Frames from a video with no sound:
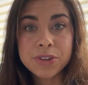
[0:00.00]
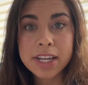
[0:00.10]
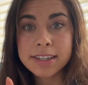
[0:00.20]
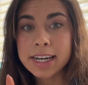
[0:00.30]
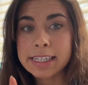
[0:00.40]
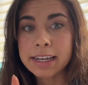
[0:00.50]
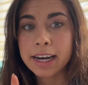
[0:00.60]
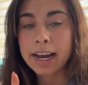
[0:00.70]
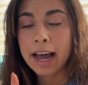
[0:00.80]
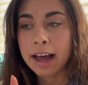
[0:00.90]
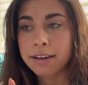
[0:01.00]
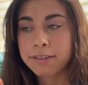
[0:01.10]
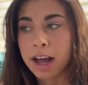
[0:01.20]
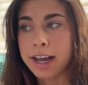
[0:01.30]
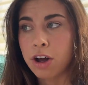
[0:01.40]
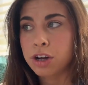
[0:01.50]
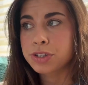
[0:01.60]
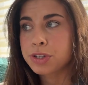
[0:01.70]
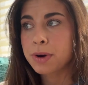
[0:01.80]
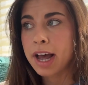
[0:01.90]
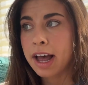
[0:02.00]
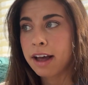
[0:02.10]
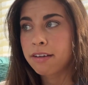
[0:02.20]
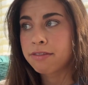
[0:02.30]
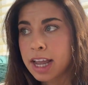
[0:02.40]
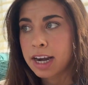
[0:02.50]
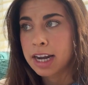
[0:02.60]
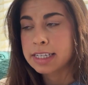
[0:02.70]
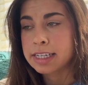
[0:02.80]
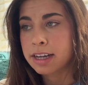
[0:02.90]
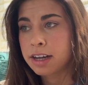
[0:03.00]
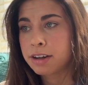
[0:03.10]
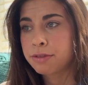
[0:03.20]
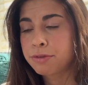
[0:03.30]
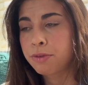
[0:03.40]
that's an idea that I have. I also have an idea